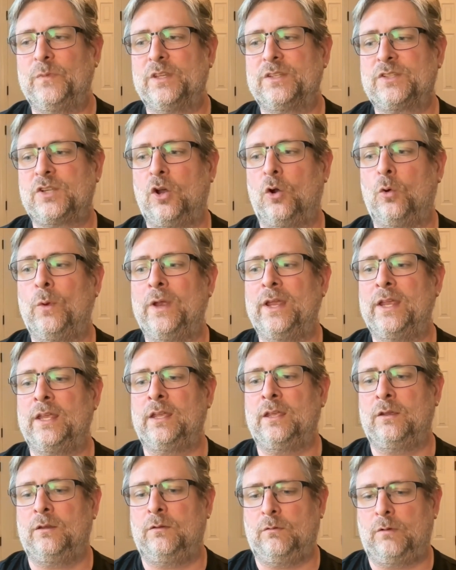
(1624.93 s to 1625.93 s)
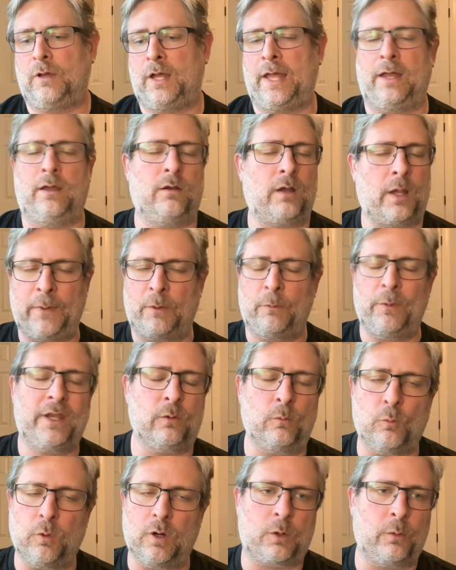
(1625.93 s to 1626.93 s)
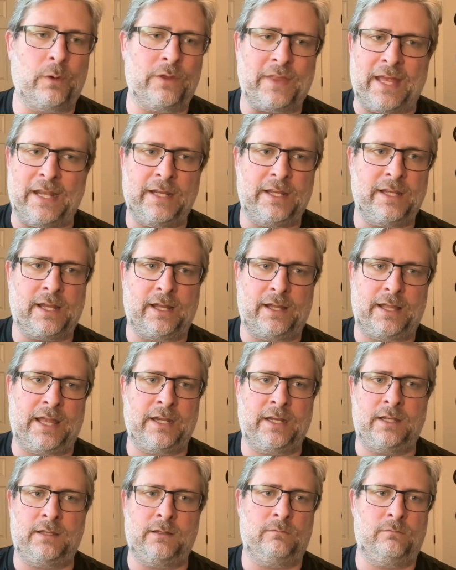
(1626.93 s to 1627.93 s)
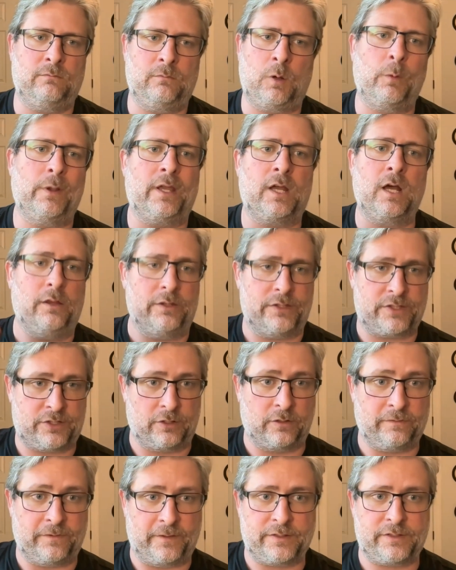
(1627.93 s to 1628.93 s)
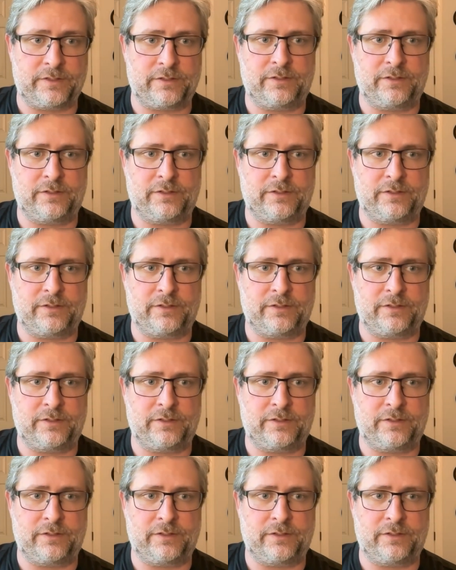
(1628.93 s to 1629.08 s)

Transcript: So we can work with any what we call a surface.